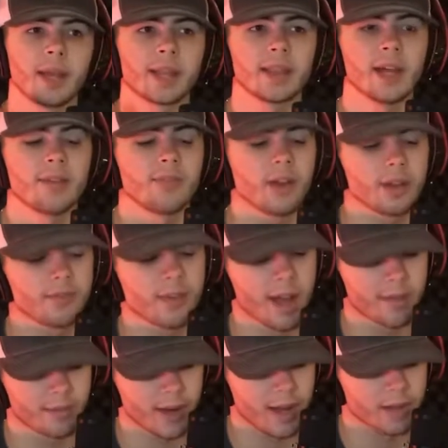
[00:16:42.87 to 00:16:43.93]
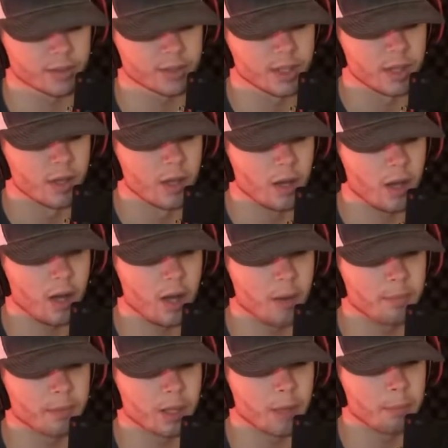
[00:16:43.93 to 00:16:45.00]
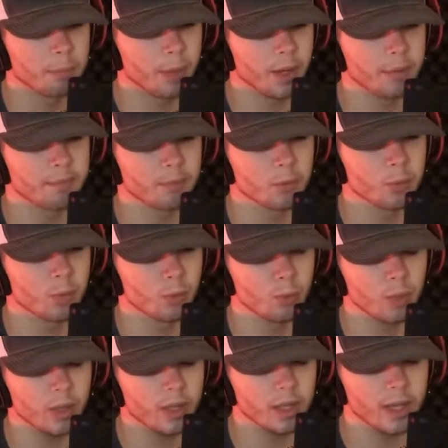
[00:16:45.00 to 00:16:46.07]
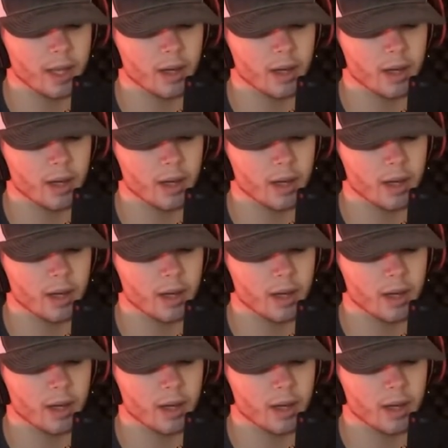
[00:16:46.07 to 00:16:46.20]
that fight 5 rounds. But really,